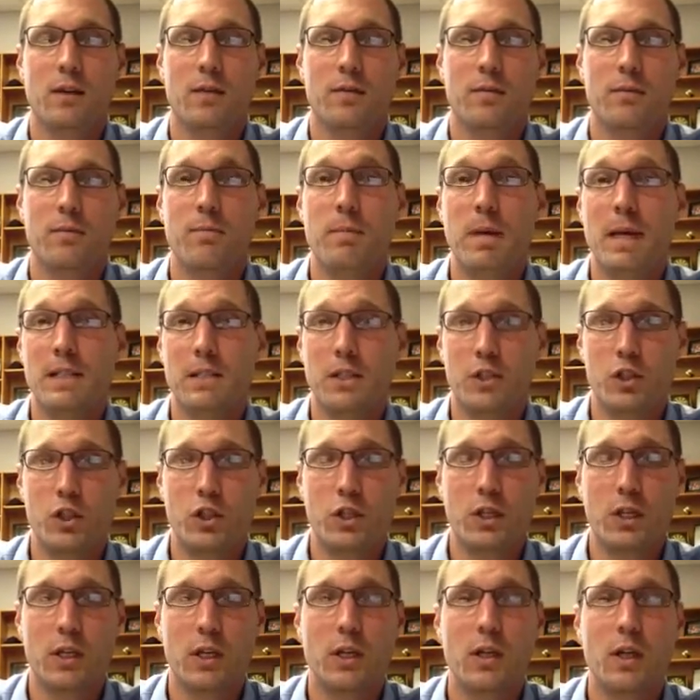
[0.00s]

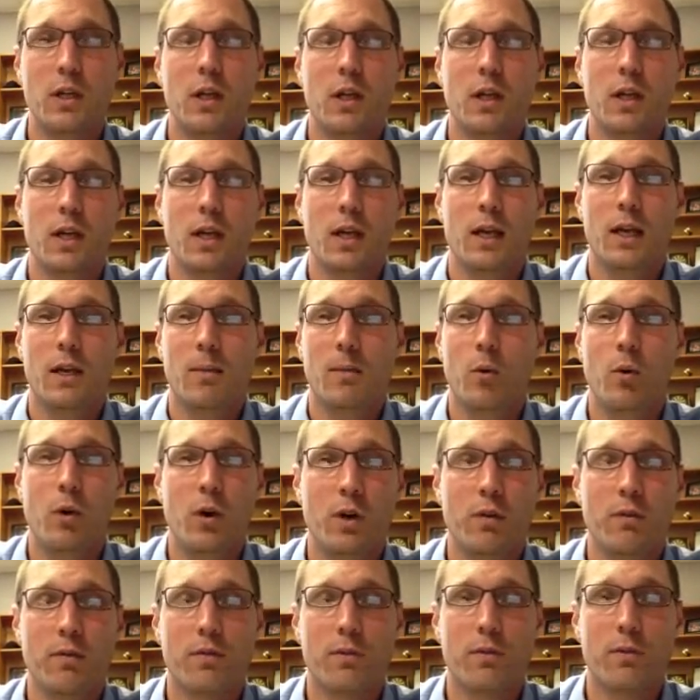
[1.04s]
messaging or
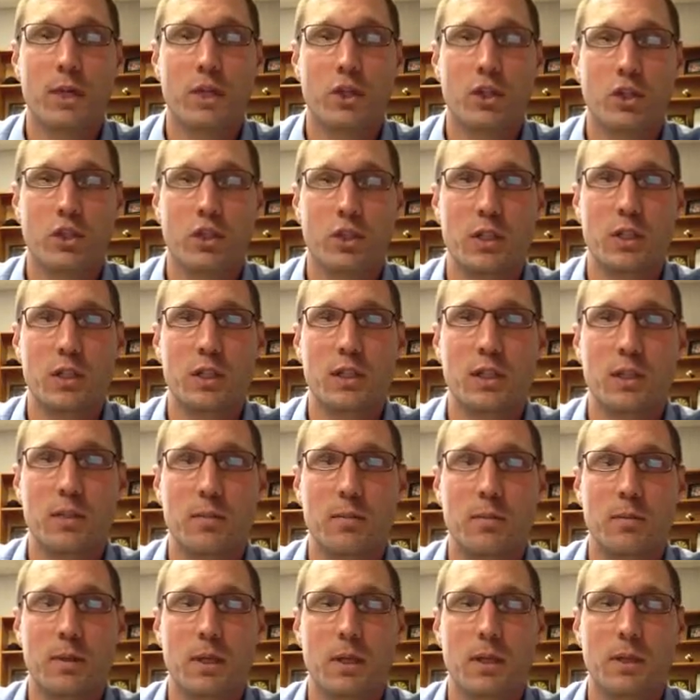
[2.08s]
information in
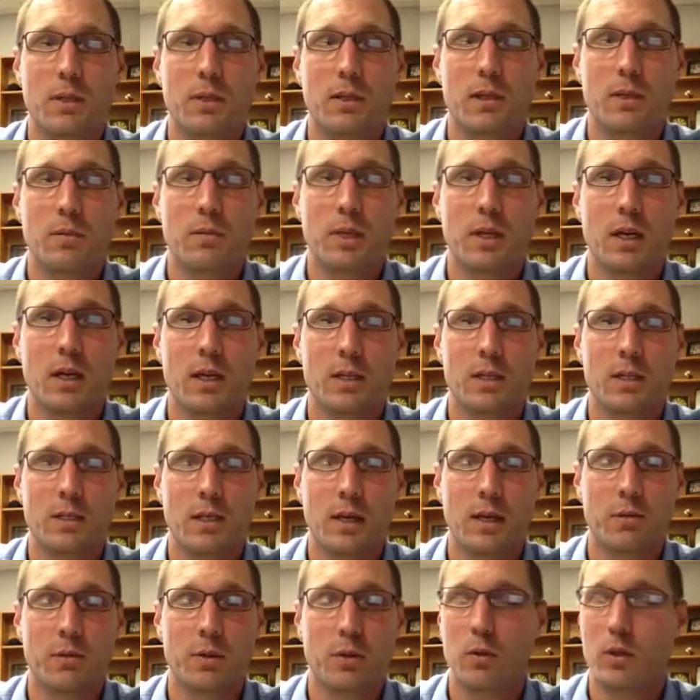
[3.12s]
a team
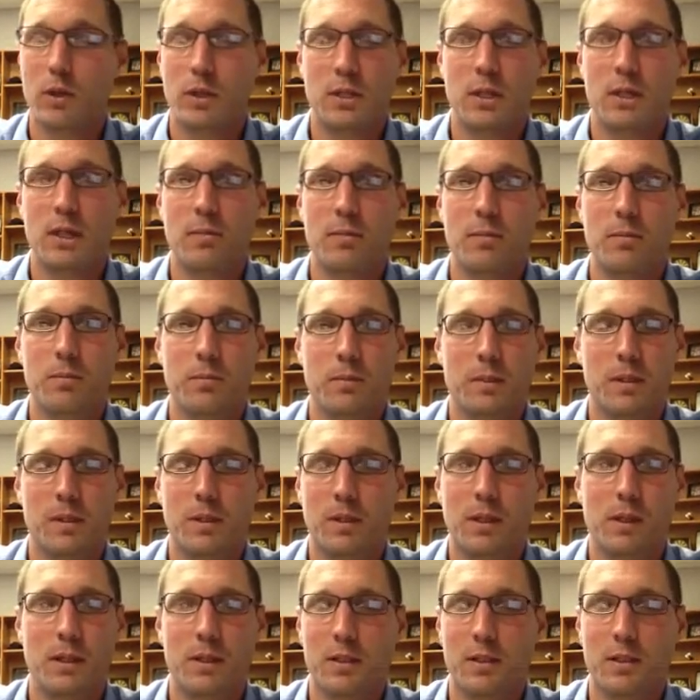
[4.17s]
concept, or in a team
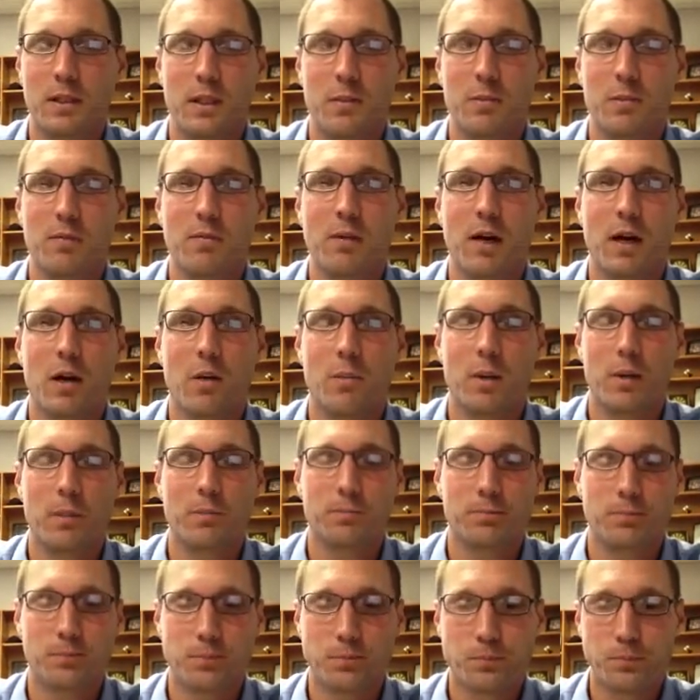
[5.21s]
environment.
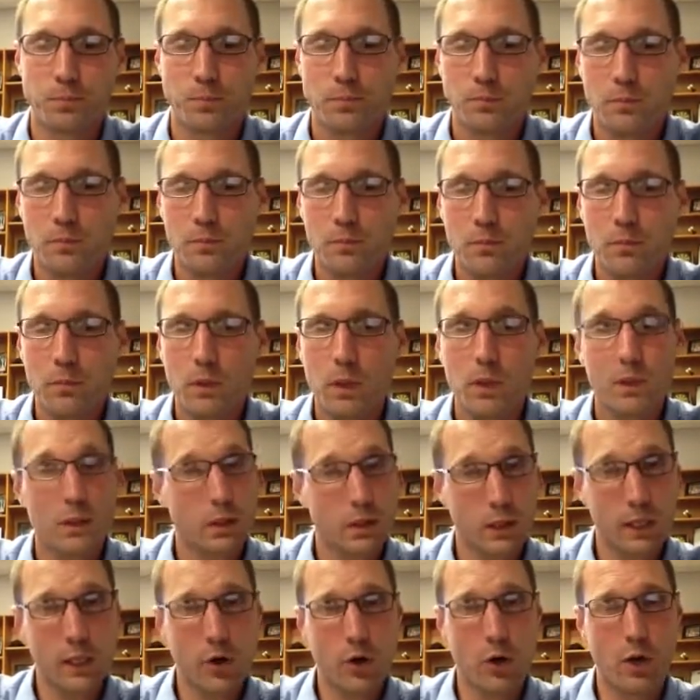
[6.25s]
The
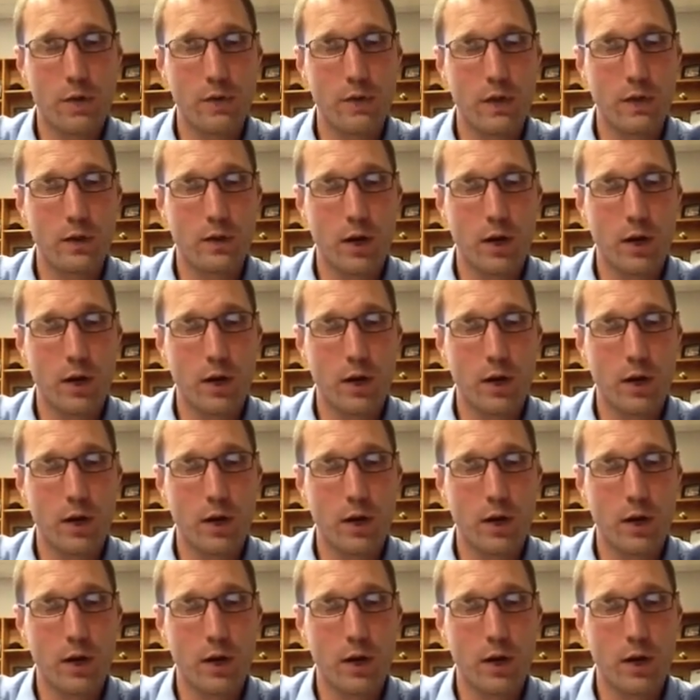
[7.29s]
leader, on the other